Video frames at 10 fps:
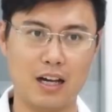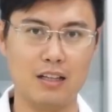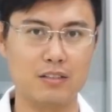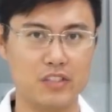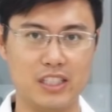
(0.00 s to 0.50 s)

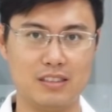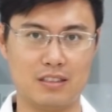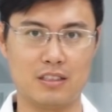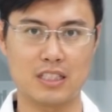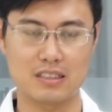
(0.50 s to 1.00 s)
lot
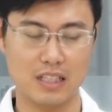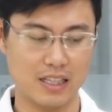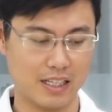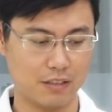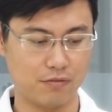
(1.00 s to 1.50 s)
easier, just
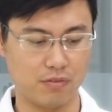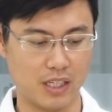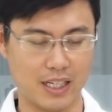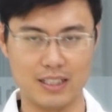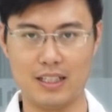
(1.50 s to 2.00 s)
like
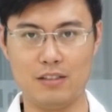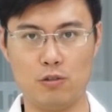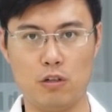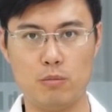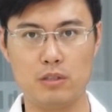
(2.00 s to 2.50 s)
fly a
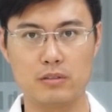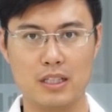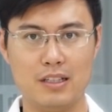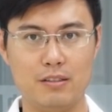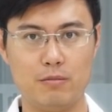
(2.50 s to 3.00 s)
normal
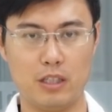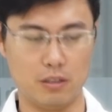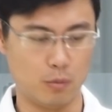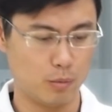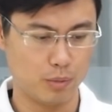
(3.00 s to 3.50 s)

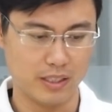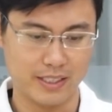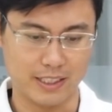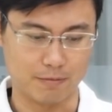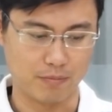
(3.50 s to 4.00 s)

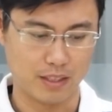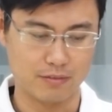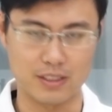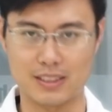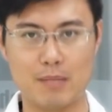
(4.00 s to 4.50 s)
plane,
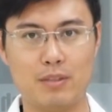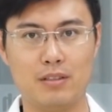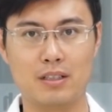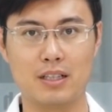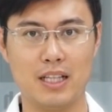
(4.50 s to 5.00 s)
for
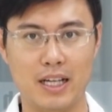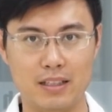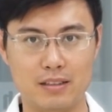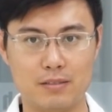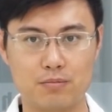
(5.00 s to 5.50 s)
example, a
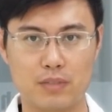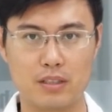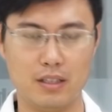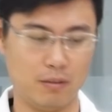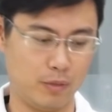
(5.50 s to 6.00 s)
glider,
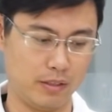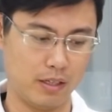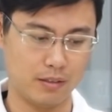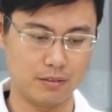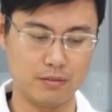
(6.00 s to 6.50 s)
when you
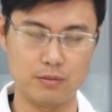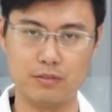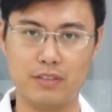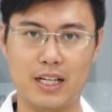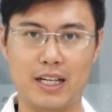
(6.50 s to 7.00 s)
are going to
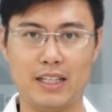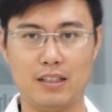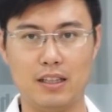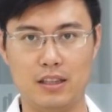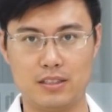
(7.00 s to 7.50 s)
fly at
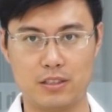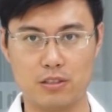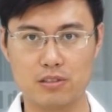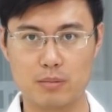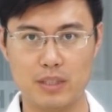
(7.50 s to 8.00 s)

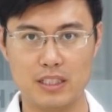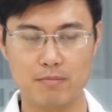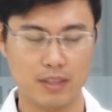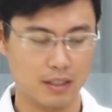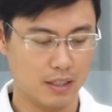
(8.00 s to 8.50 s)
slow speed,